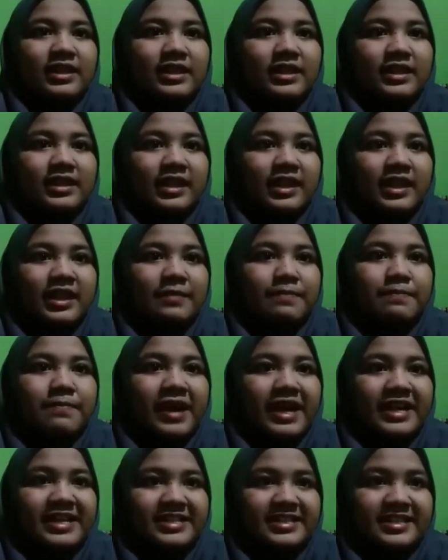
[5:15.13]
He
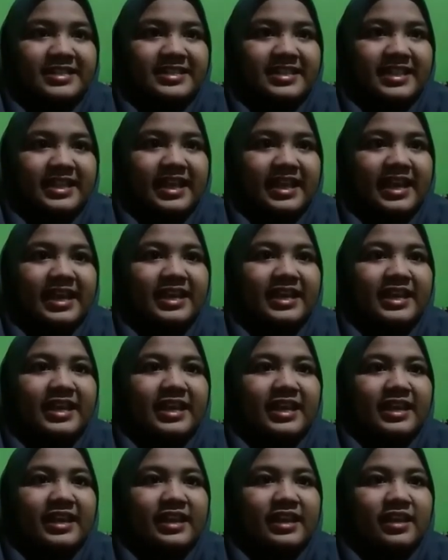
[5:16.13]
punches Lenny
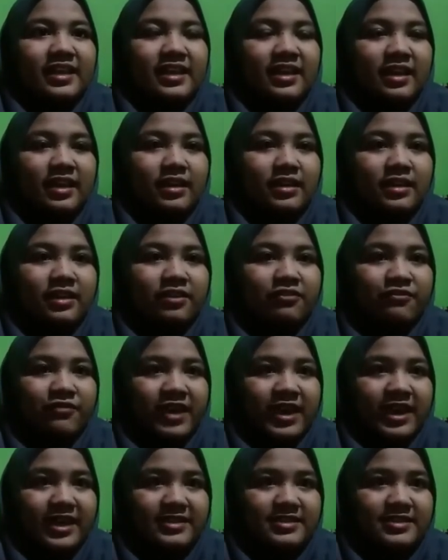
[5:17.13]
in the
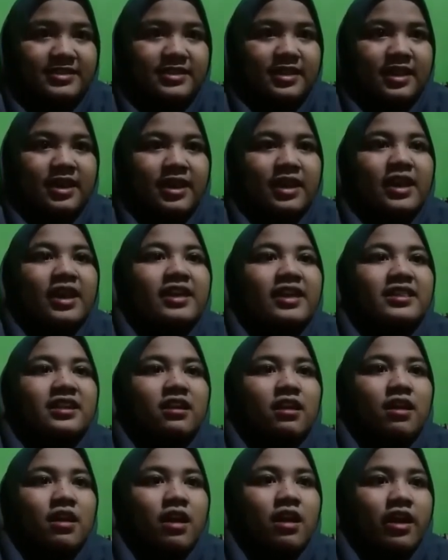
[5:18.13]
face. The
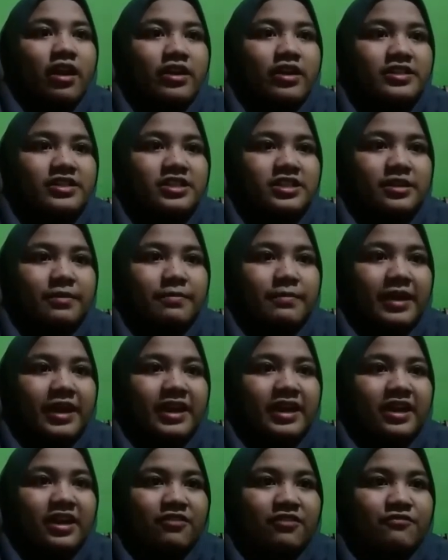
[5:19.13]
large man
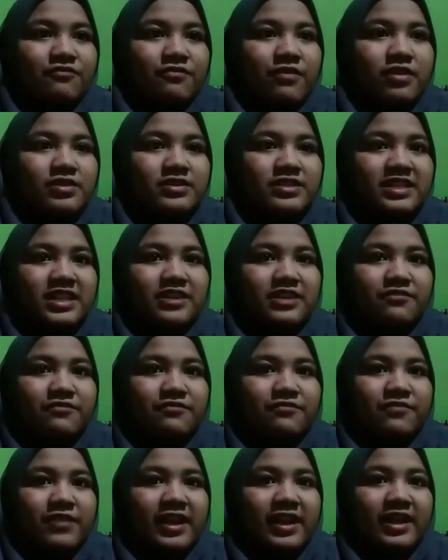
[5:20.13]
refuses to
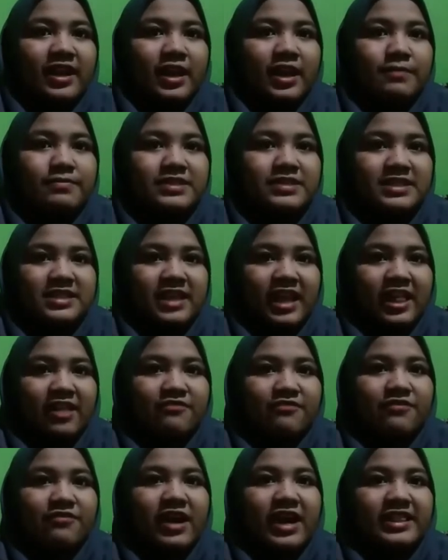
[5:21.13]
defend himself
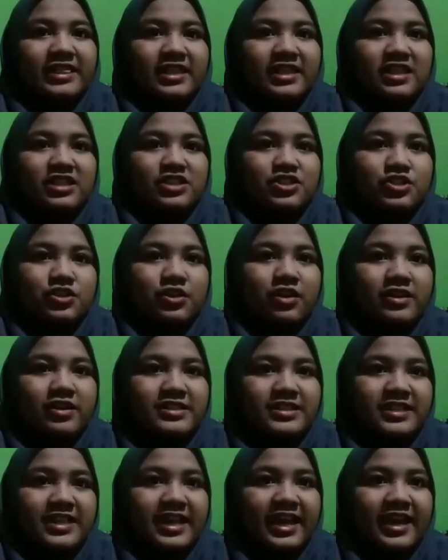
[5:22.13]
until George
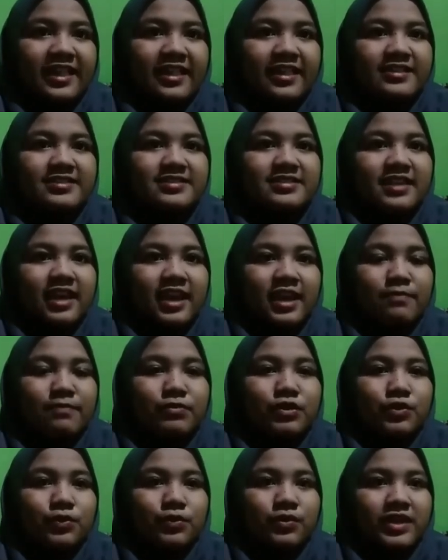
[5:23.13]
yells him
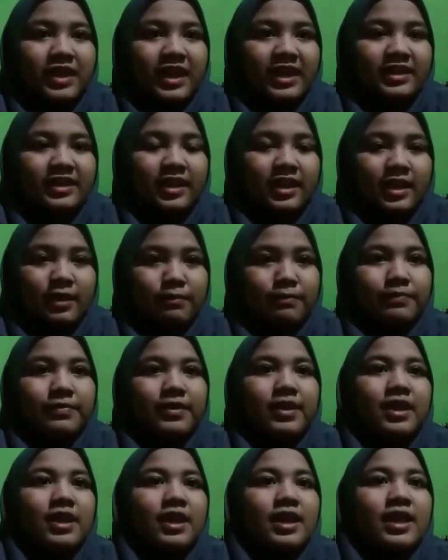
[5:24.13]
to get him.
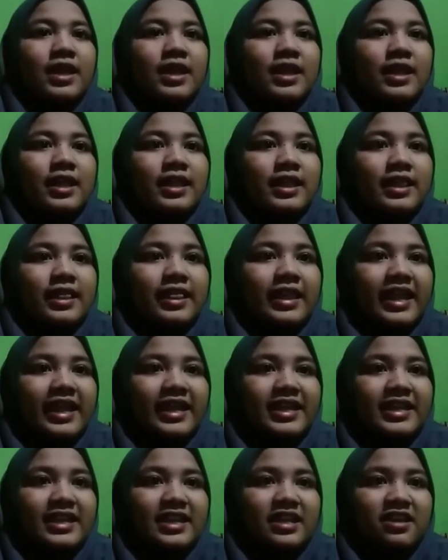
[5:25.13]

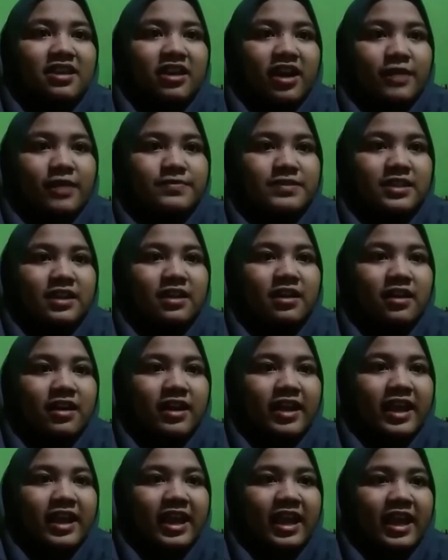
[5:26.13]
Lenny grabs Curly's
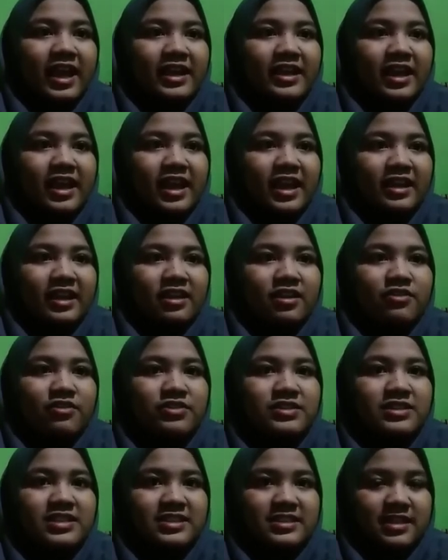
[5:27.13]
hand and
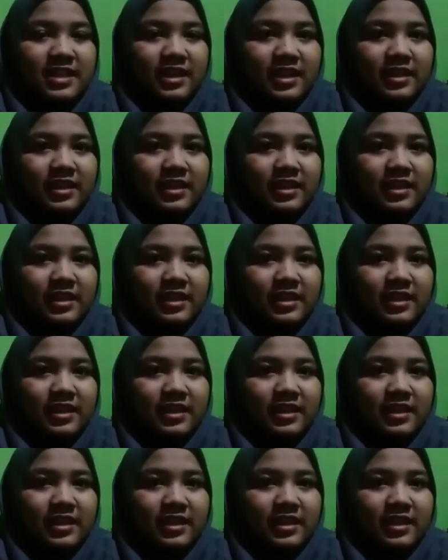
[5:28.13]
crushes it.